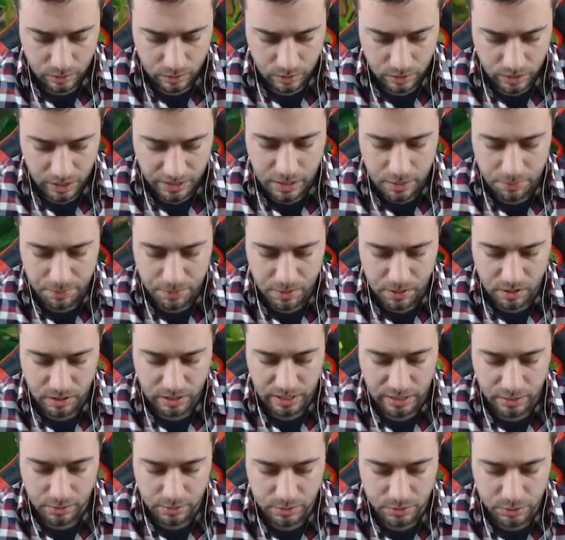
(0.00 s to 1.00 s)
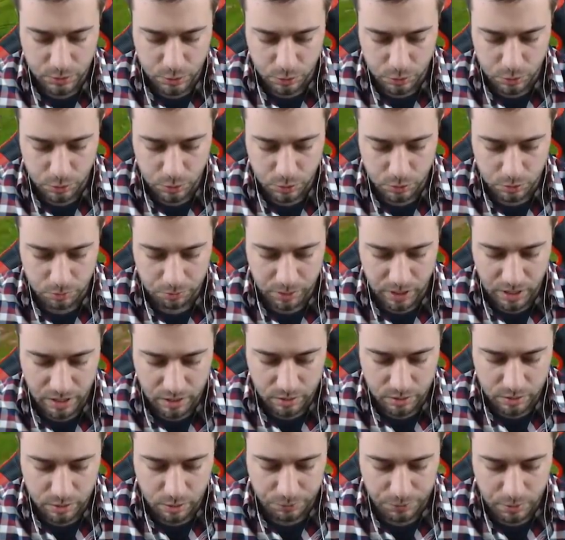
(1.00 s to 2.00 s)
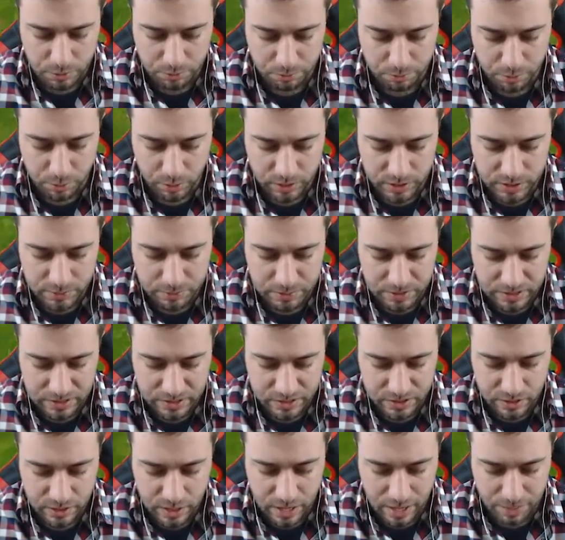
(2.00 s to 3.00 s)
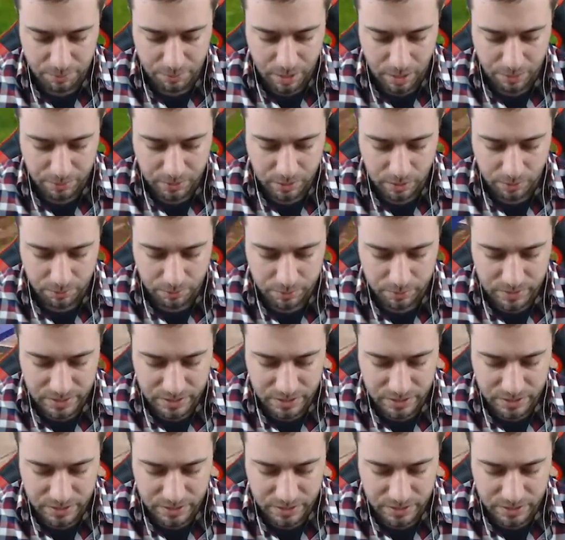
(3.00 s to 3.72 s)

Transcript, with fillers: I keep hearing like, but I don't know if they're bullets because they're not popping up on my